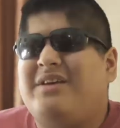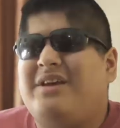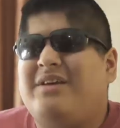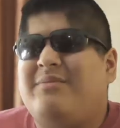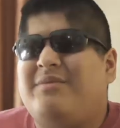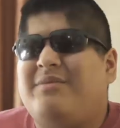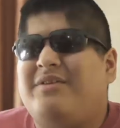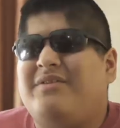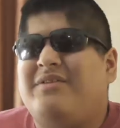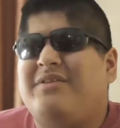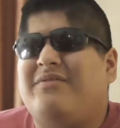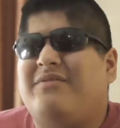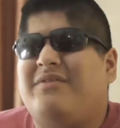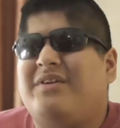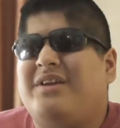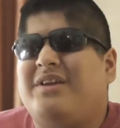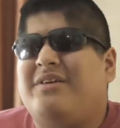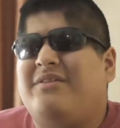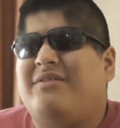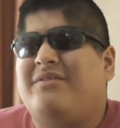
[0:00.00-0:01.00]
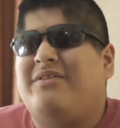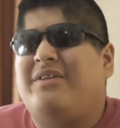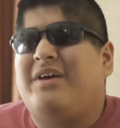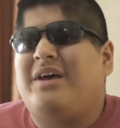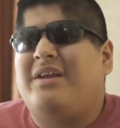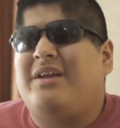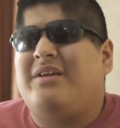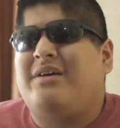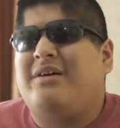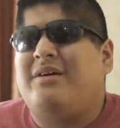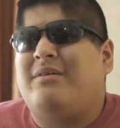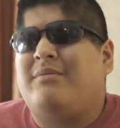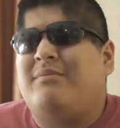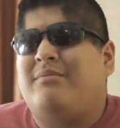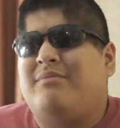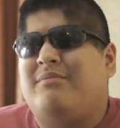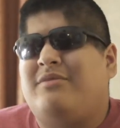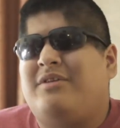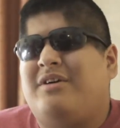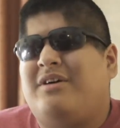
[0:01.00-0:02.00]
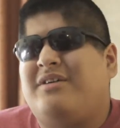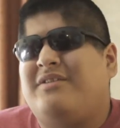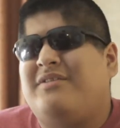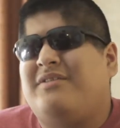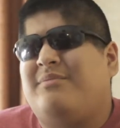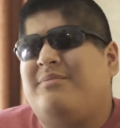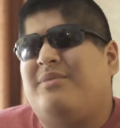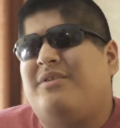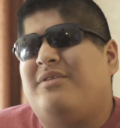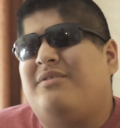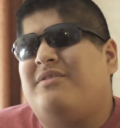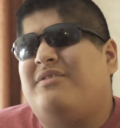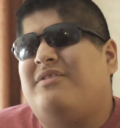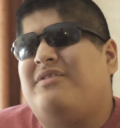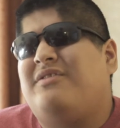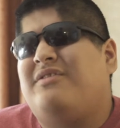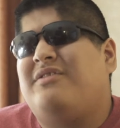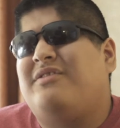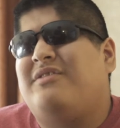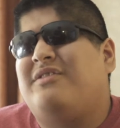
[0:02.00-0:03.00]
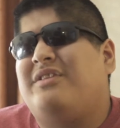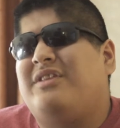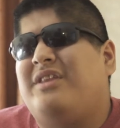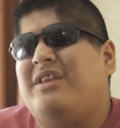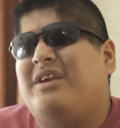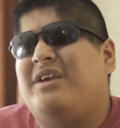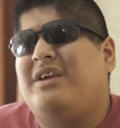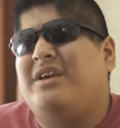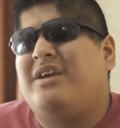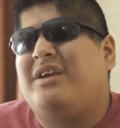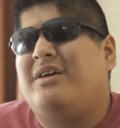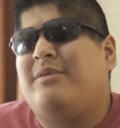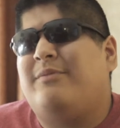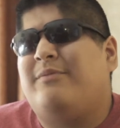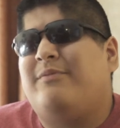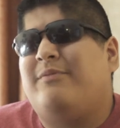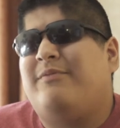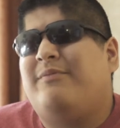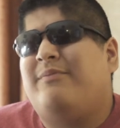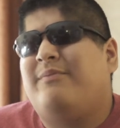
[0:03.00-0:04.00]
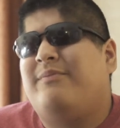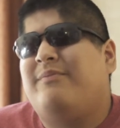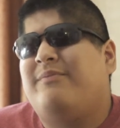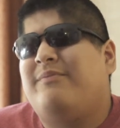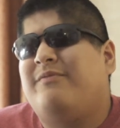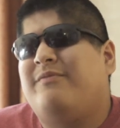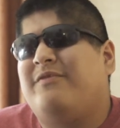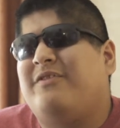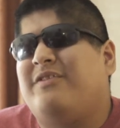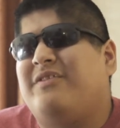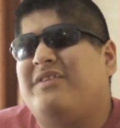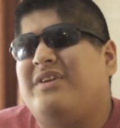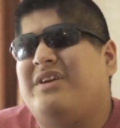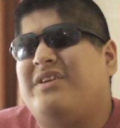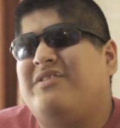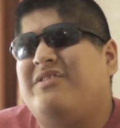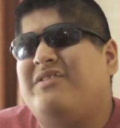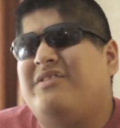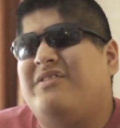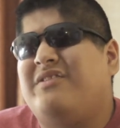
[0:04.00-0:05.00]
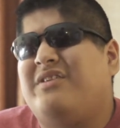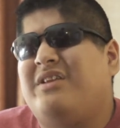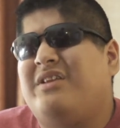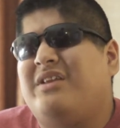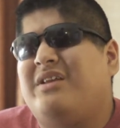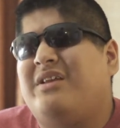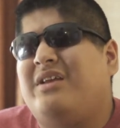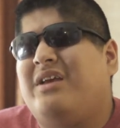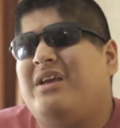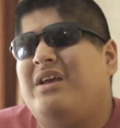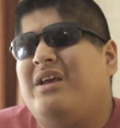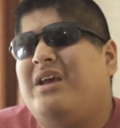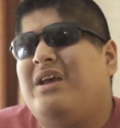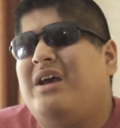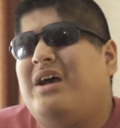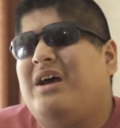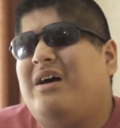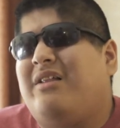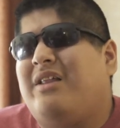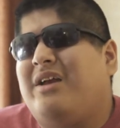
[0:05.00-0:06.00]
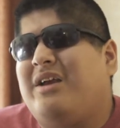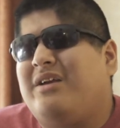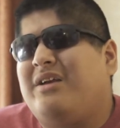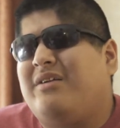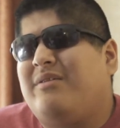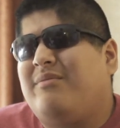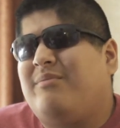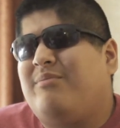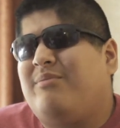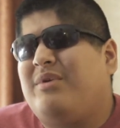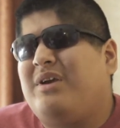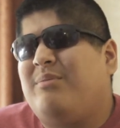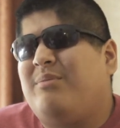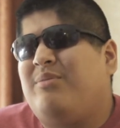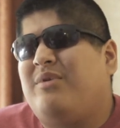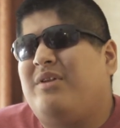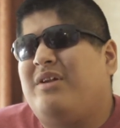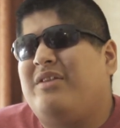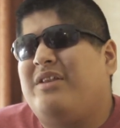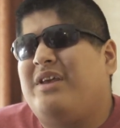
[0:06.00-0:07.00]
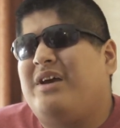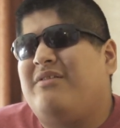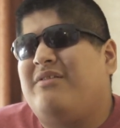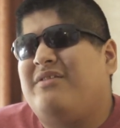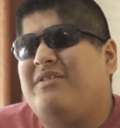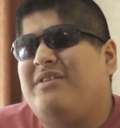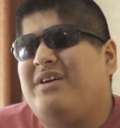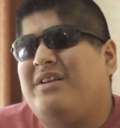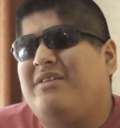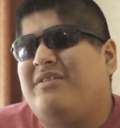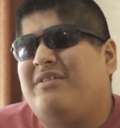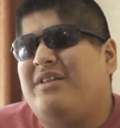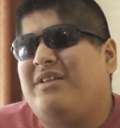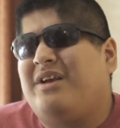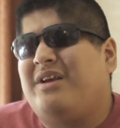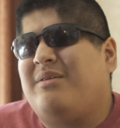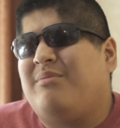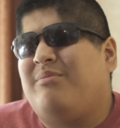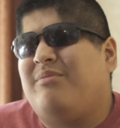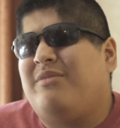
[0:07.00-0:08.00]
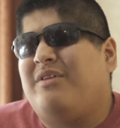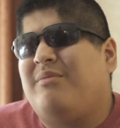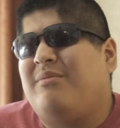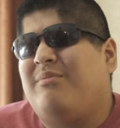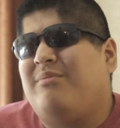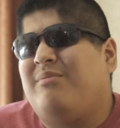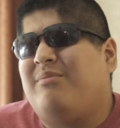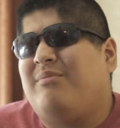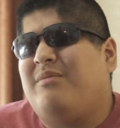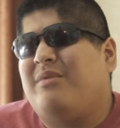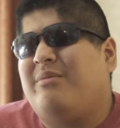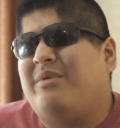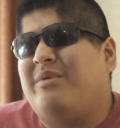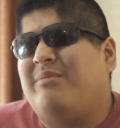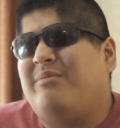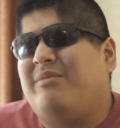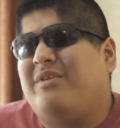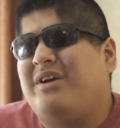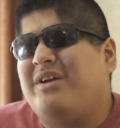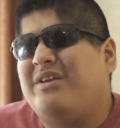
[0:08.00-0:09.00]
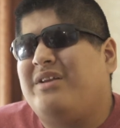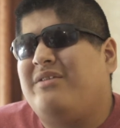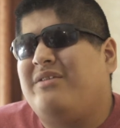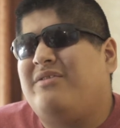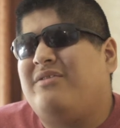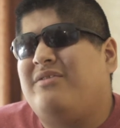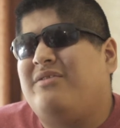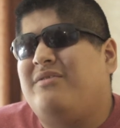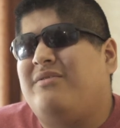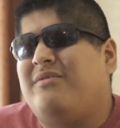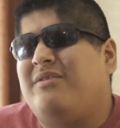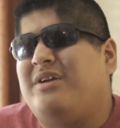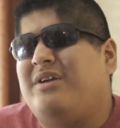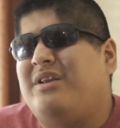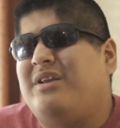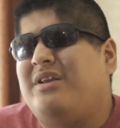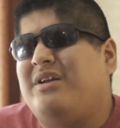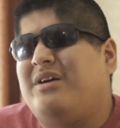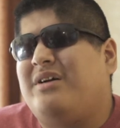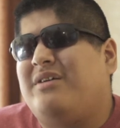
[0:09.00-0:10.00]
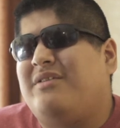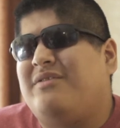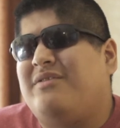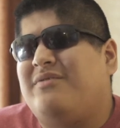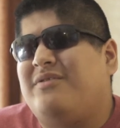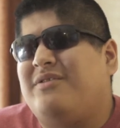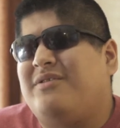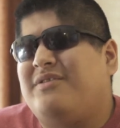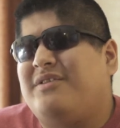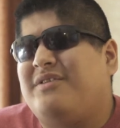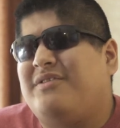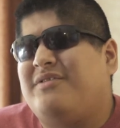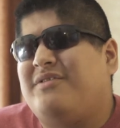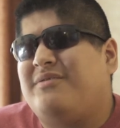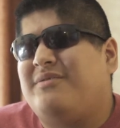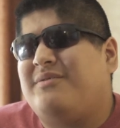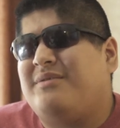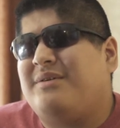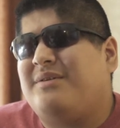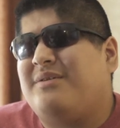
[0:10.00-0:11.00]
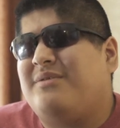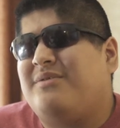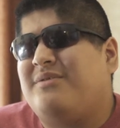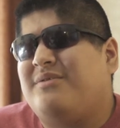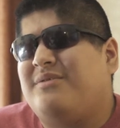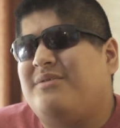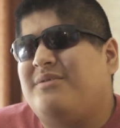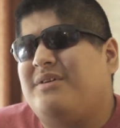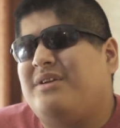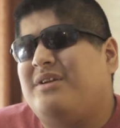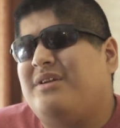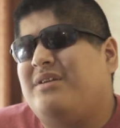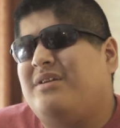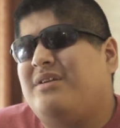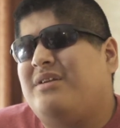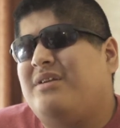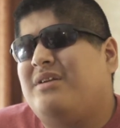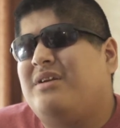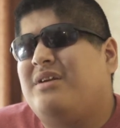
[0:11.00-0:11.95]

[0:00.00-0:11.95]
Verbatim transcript: a music video that um, talks about the um, First Nations and how like people on the outside are like, they're a bit blinded to what us First Nations we go through, and,